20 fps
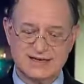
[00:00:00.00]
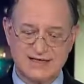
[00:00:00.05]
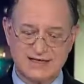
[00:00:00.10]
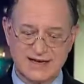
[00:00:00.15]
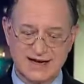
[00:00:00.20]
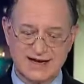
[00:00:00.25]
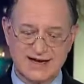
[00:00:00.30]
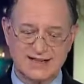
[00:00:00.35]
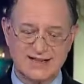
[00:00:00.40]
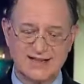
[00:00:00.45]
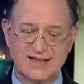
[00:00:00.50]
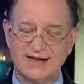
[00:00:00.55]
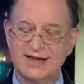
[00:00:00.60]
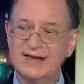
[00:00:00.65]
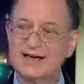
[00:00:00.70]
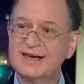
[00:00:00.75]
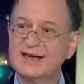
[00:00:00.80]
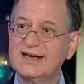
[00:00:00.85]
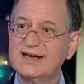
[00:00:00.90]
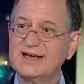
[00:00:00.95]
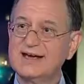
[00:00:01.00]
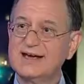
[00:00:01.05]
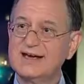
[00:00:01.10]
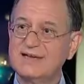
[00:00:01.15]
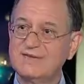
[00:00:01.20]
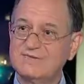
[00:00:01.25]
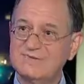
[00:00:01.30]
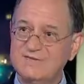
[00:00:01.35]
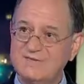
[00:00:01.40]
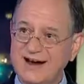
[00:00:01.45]
Secondly,
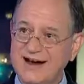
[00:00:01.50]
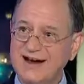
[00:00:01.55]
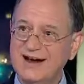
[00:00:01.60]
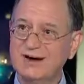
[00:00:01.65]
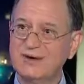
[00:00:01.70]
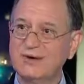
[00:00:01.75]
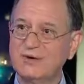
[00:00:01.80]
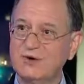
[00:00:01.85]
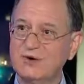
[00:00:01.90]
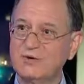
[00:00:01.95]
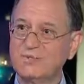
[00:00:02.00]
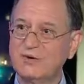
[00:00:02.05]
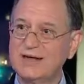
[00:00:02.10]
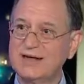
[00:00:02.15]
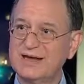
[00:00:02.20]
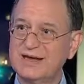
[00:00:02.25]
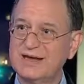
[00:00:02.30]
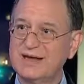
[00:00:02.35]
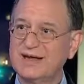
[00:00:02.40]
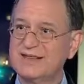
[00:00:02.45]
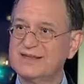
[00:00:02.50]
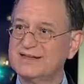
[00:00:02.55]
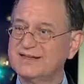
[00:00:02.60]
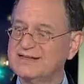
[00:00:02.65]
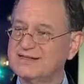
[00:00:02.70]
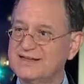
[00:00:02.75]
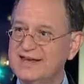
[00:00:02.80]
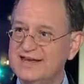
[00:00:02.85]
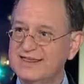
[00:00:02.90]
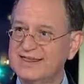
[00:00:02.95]
he fired Comey and then
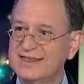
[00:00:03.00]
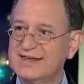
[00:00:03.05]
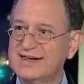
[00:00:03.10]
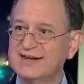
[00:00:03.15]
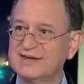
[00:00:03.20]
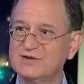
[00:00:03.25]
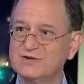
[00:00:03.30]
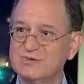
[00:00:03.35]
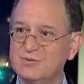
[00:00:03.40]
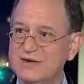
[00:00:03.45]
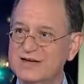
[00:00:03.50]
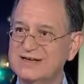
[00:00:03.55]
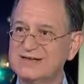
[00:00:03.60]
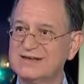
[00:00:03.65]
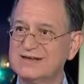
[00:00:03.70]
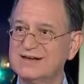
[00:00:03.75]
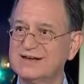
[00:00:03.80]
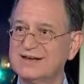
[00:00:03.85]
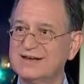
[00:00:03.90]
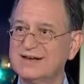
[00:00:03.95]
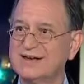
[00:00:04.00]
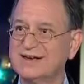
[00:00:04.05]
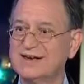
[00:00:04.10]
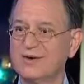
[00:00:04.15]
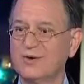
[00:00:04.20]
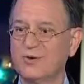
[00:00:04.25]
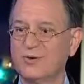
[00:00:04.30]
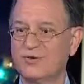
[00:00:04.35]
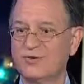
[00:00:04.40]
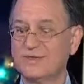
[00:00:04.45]
said that his reason
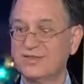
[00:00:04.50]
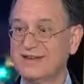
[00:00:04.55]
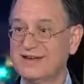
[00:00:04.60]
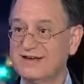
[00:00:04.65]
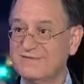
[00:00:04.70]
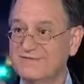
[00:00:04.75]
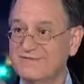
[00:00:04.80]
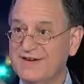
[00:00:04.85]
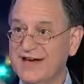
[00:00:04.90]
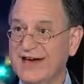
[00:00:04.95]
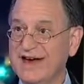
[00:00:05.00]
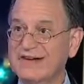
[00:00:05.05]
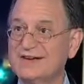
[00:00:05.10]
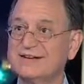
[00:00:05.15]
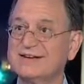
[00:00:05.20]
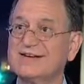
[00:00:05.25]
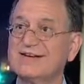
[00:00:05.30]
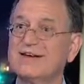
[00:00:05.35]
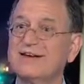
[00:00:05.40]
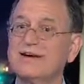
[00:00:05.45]
or that the effect